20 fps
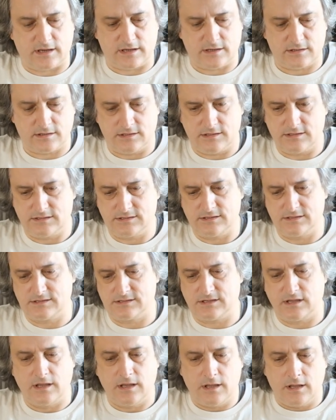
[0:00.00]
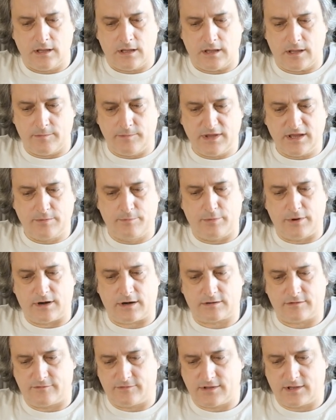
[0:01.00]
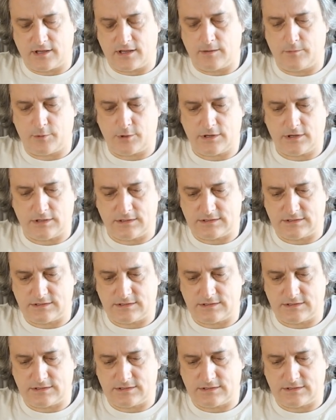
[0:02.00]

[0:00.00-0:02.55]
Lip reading: and this is a big part of the camera.